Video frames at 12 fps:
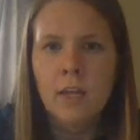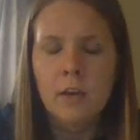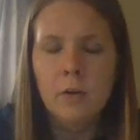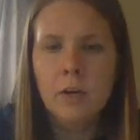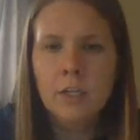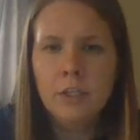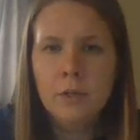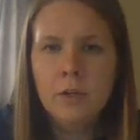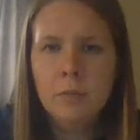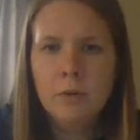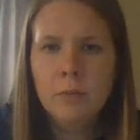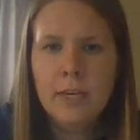Question
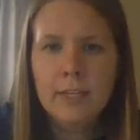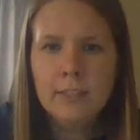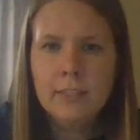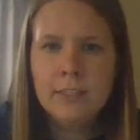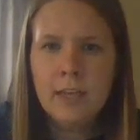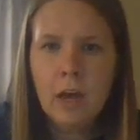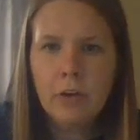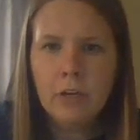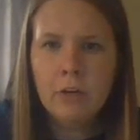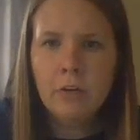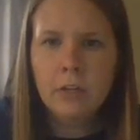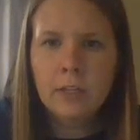number B says, how
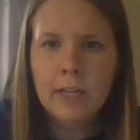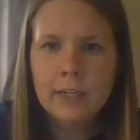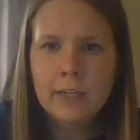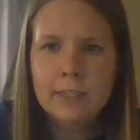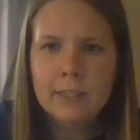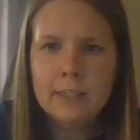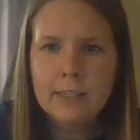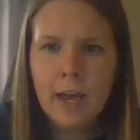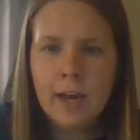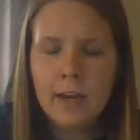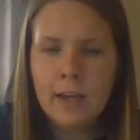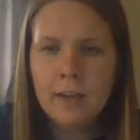can you collect these
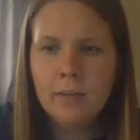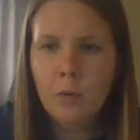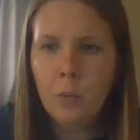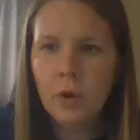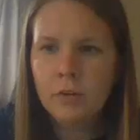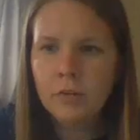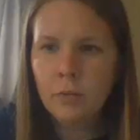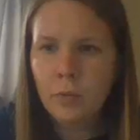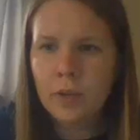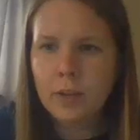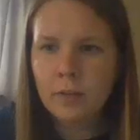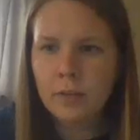data? So what are some
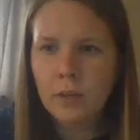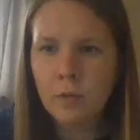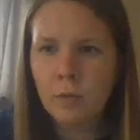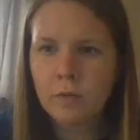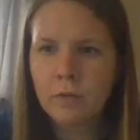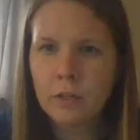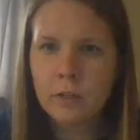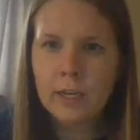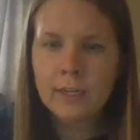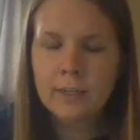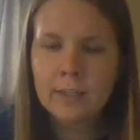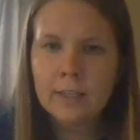ways that you would have
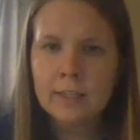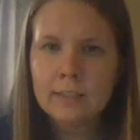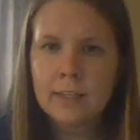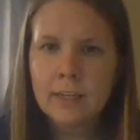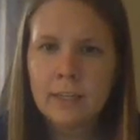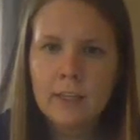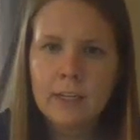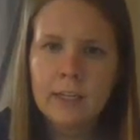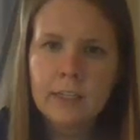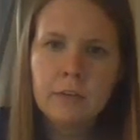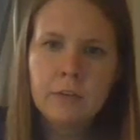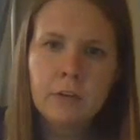collected things like
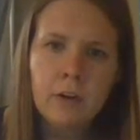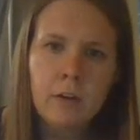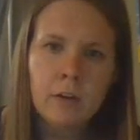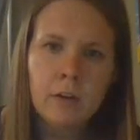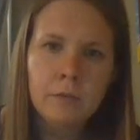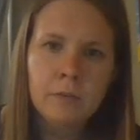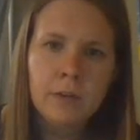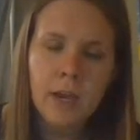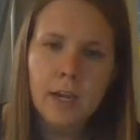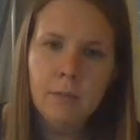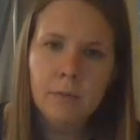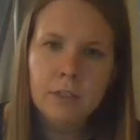this? You could have
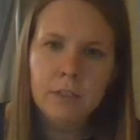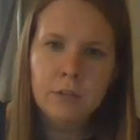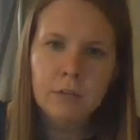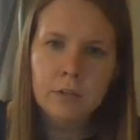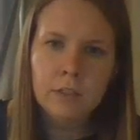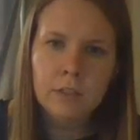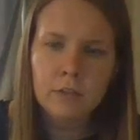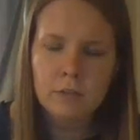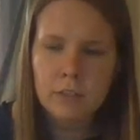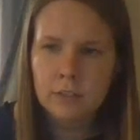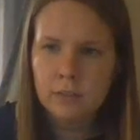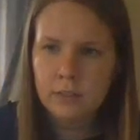timed the students
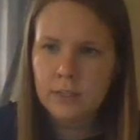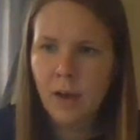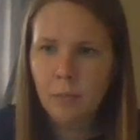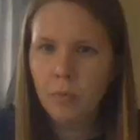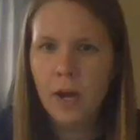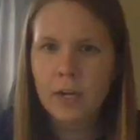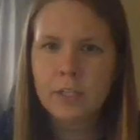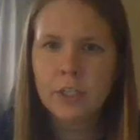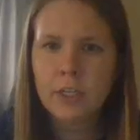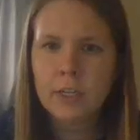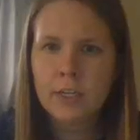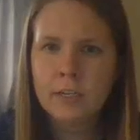using
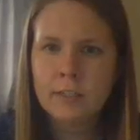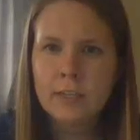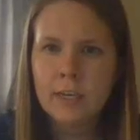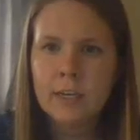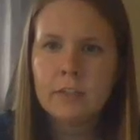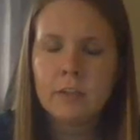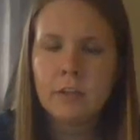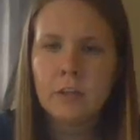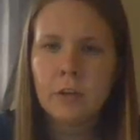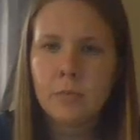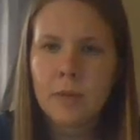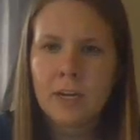stopwatches. Okay, so
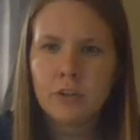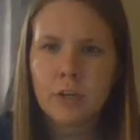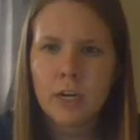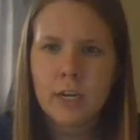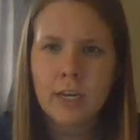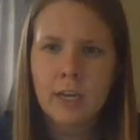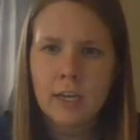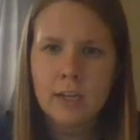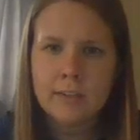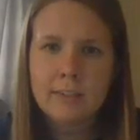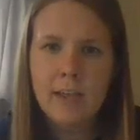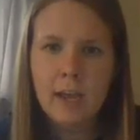you're measuring
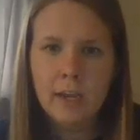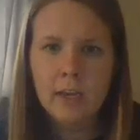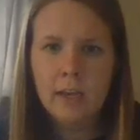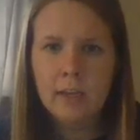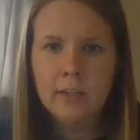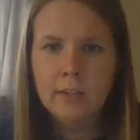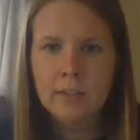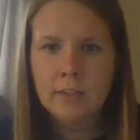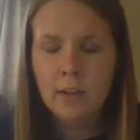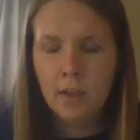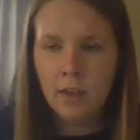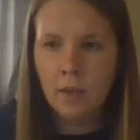in seconds,
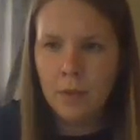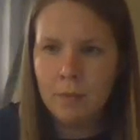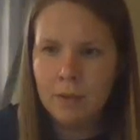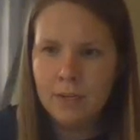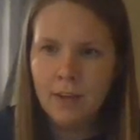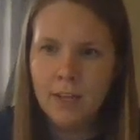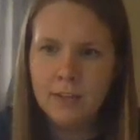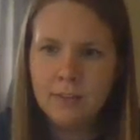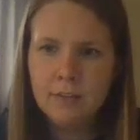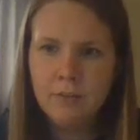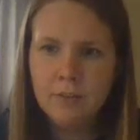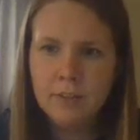maybe tenths
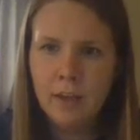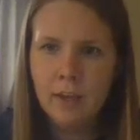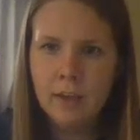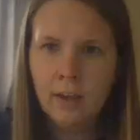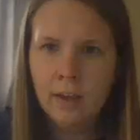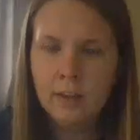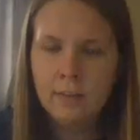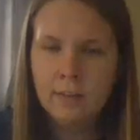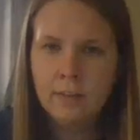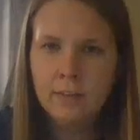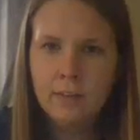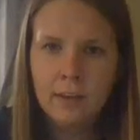of
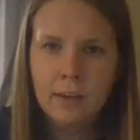seconds,